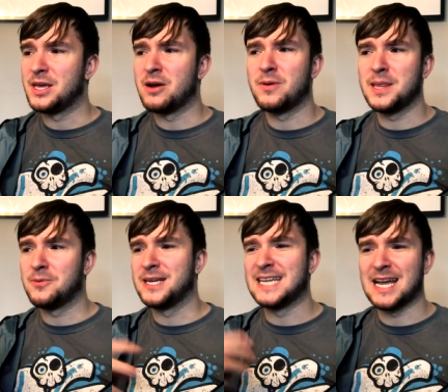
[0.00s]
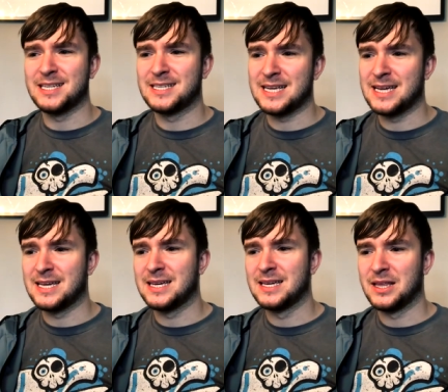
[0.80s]
you know, when they were
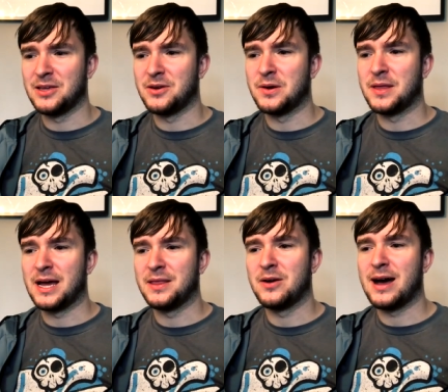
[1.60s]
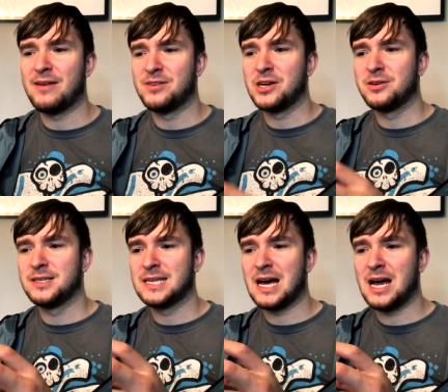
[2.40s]
dancing you know that they were having a
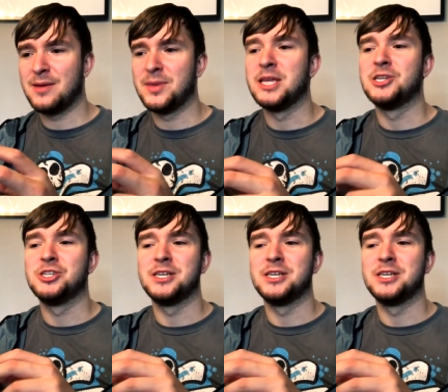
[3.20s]
good time and then